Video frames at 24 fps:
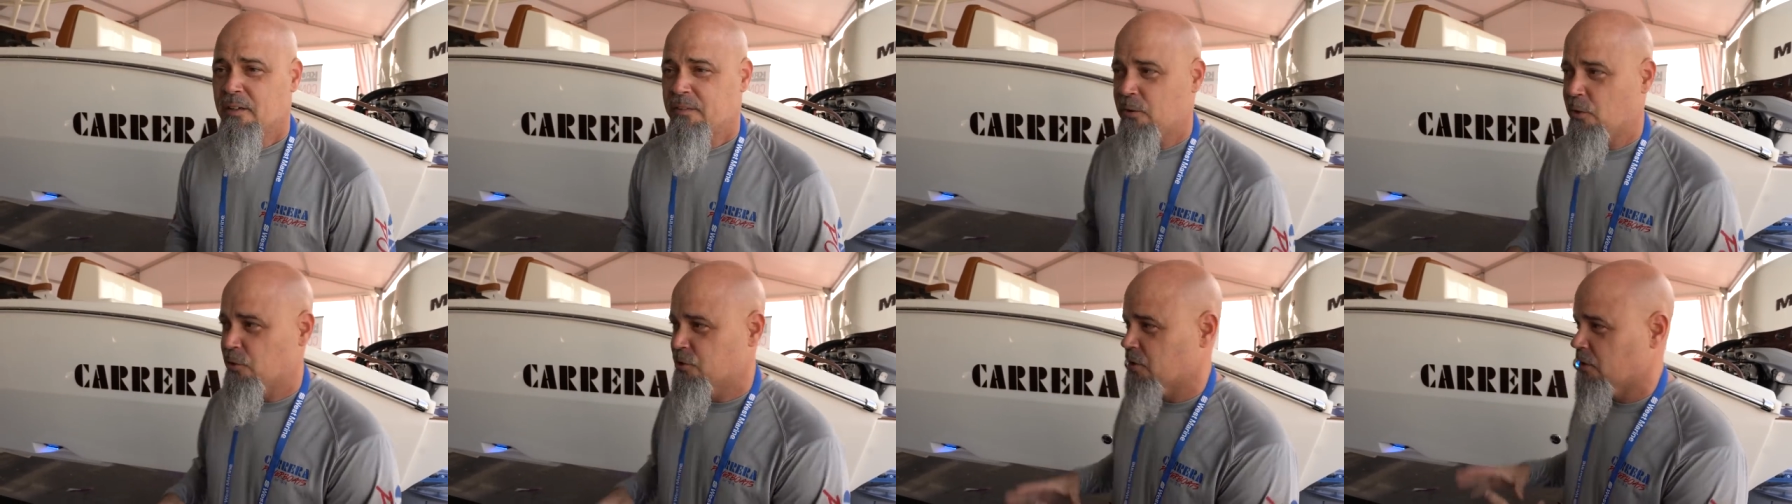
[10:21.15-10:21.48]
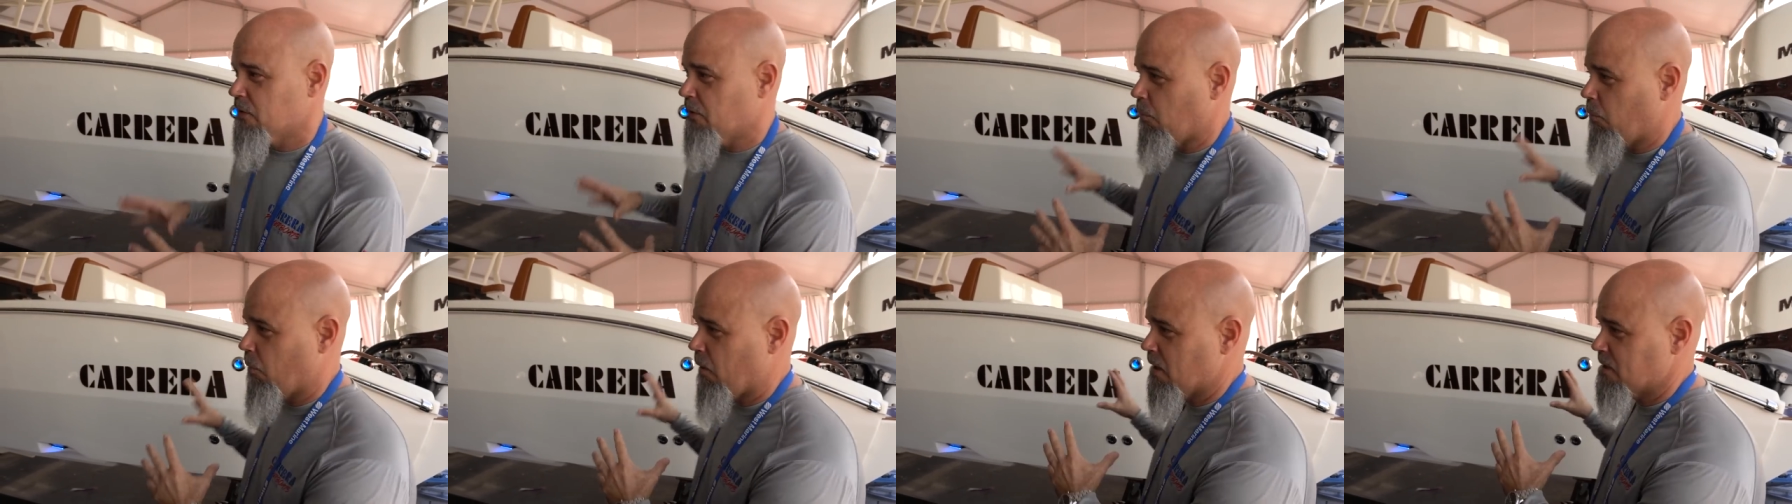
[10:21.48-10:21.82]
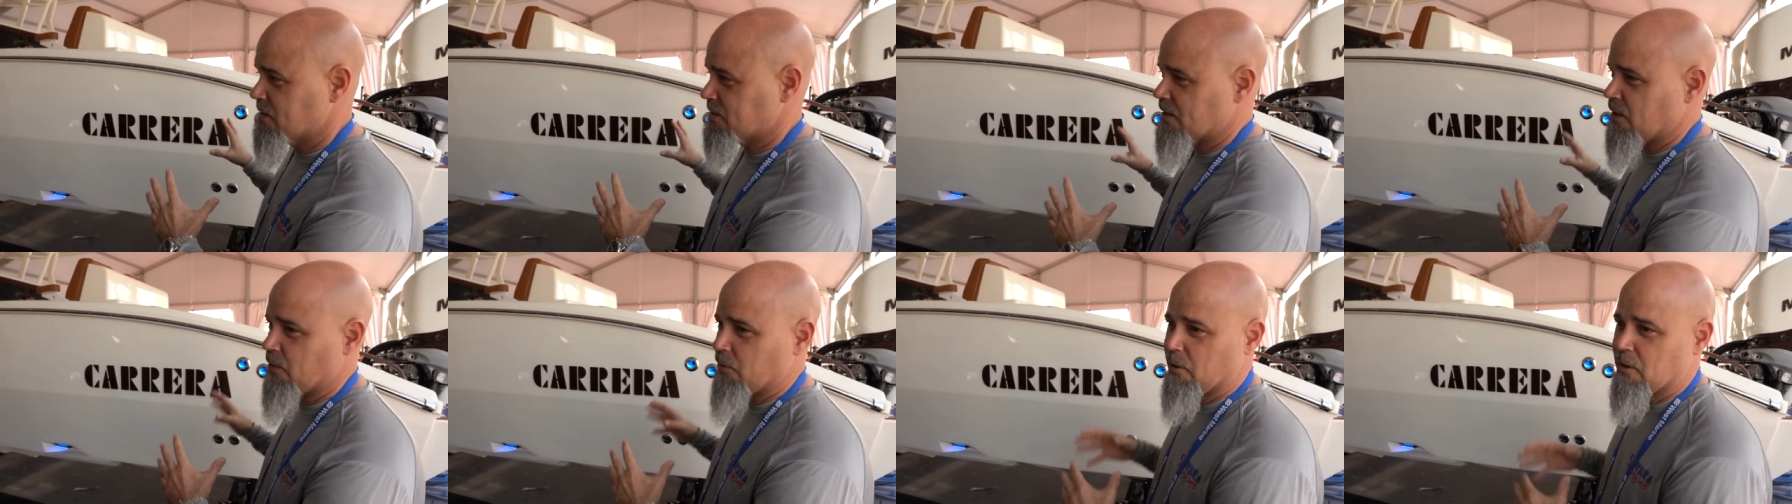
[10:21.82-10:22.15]
Those are the
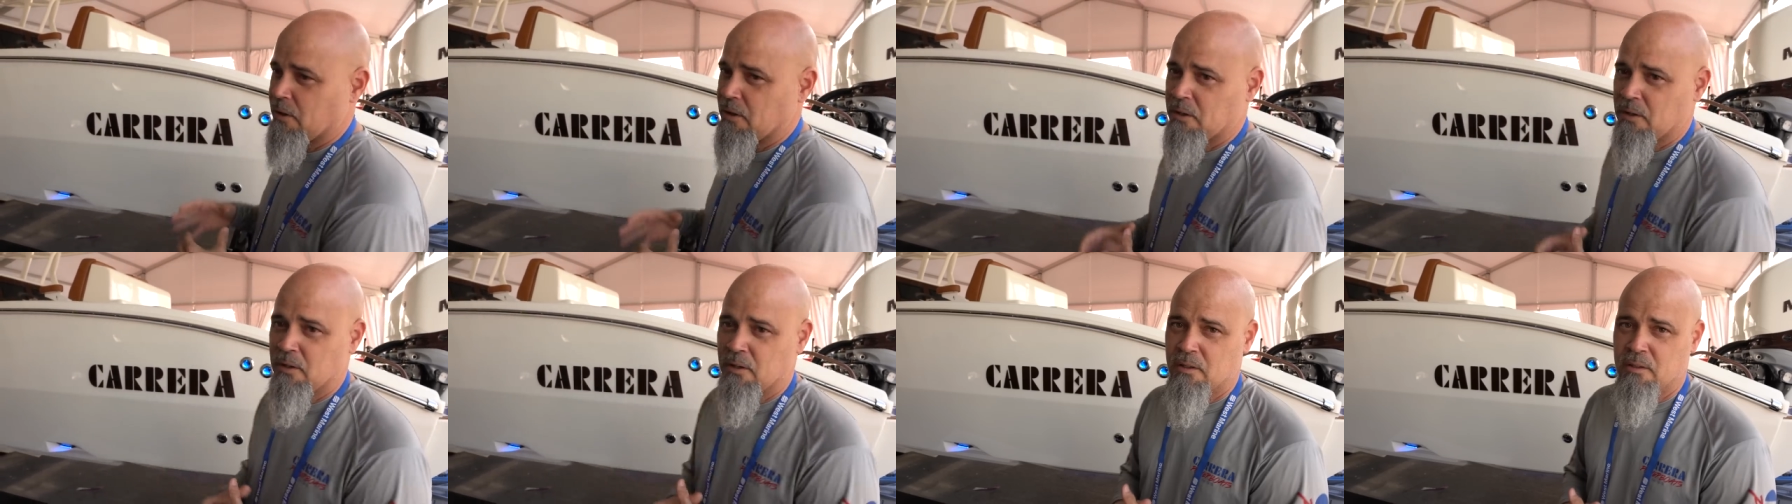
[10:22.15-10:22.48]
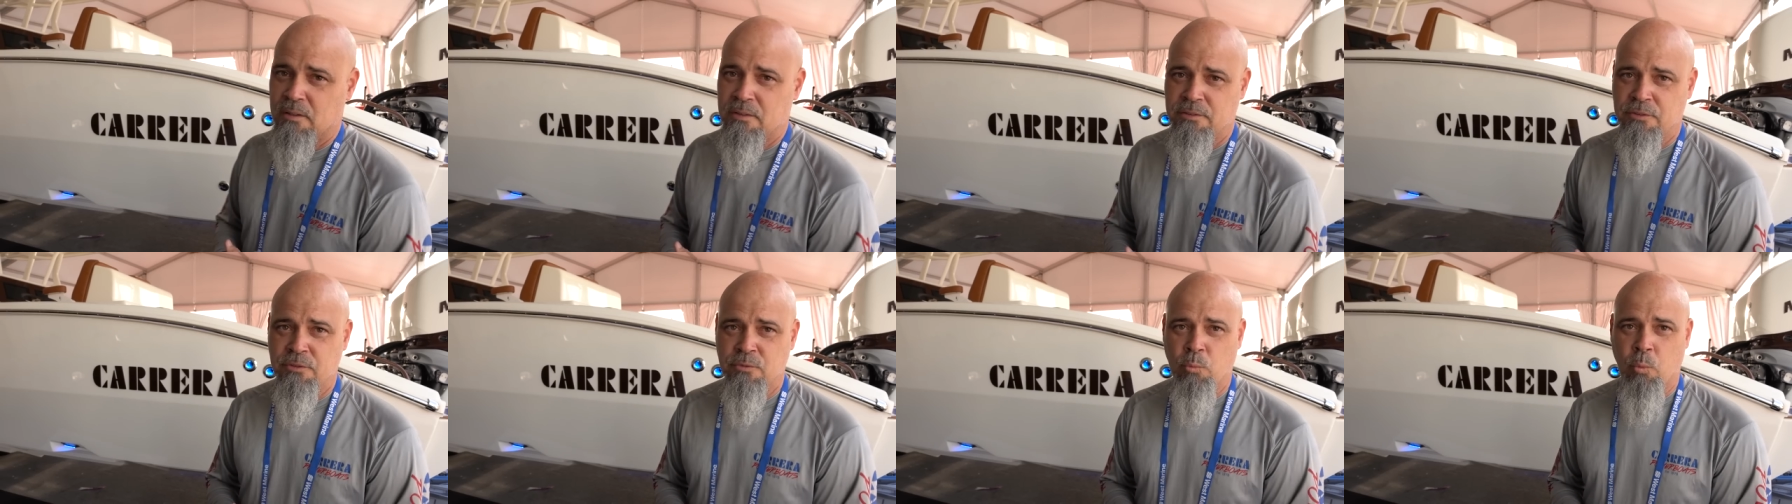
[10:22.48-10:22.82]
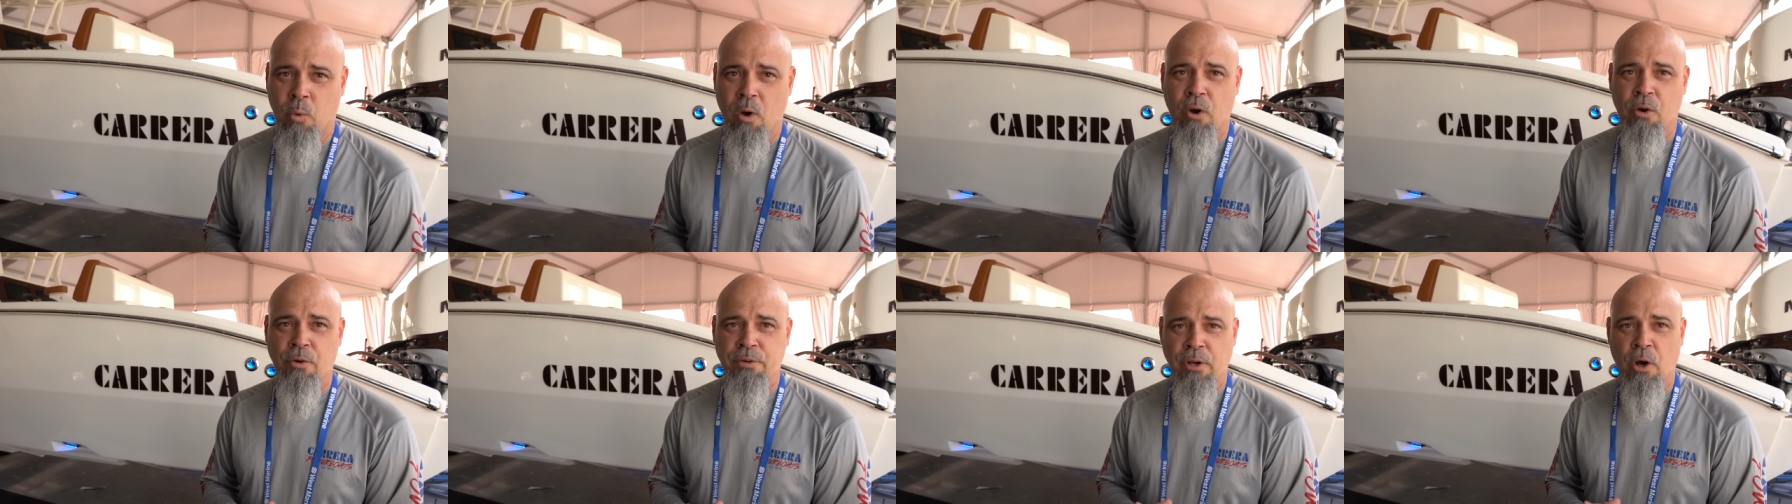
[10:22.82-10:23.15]
ones that were
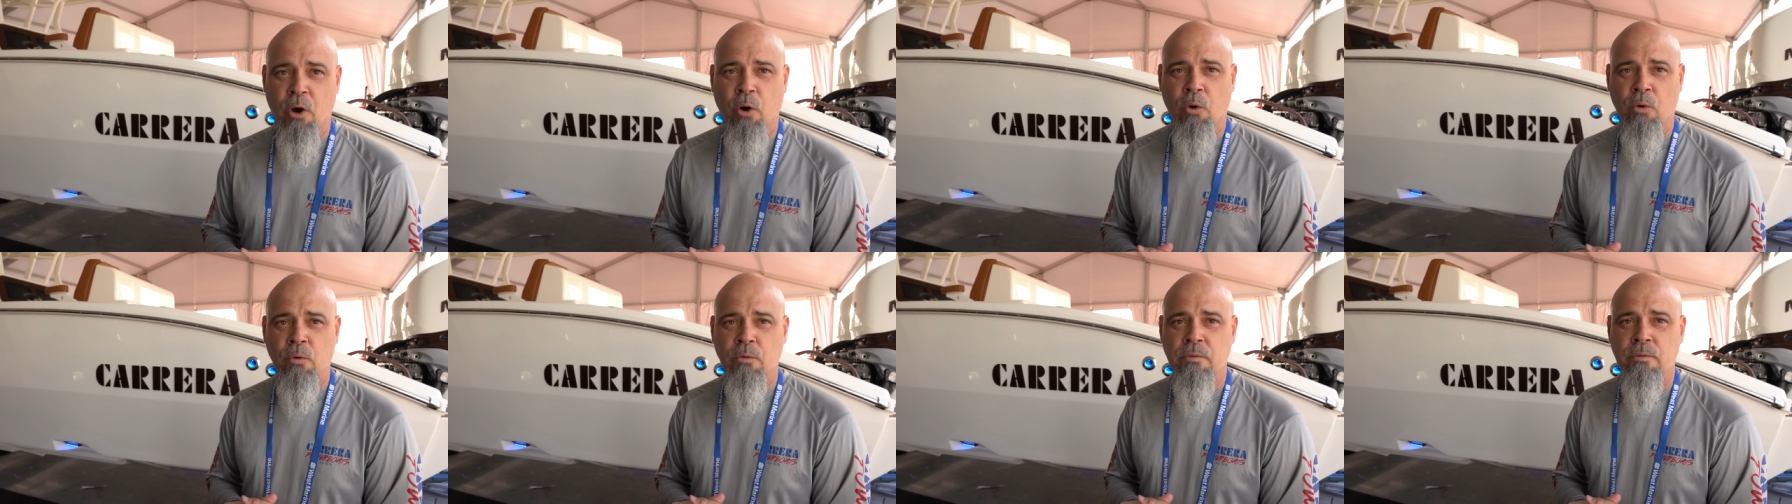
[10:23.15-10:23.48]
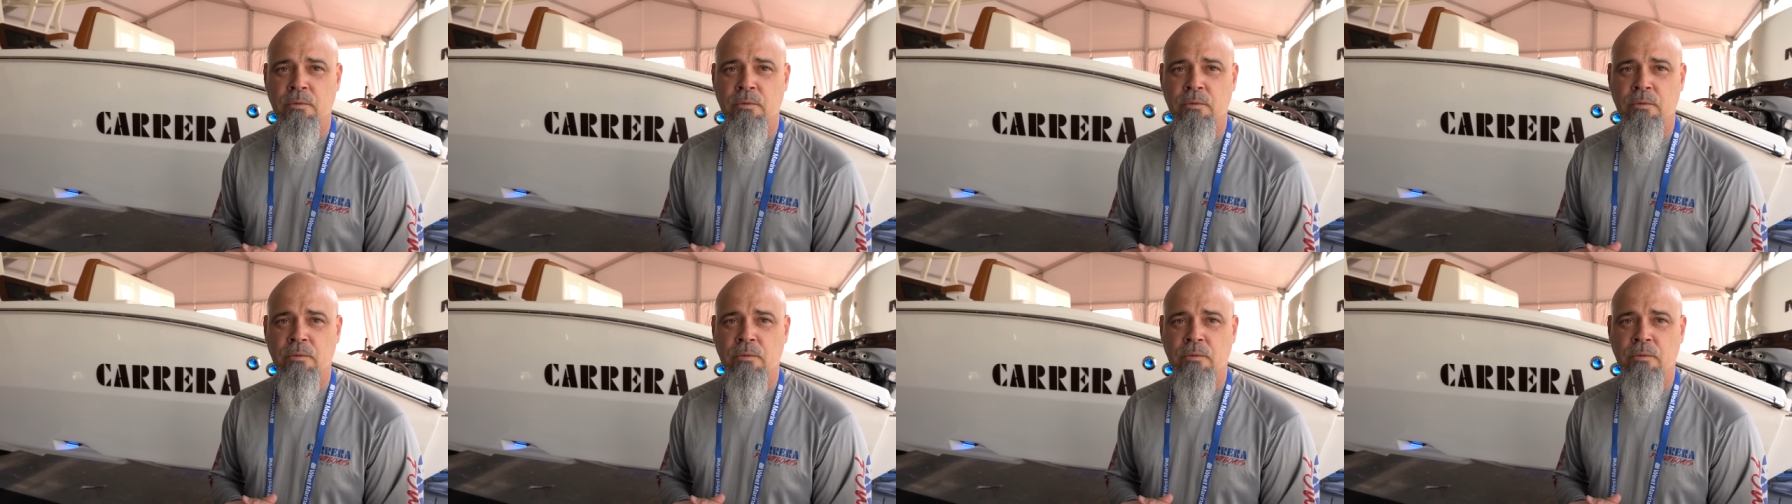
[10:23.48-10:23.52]
well known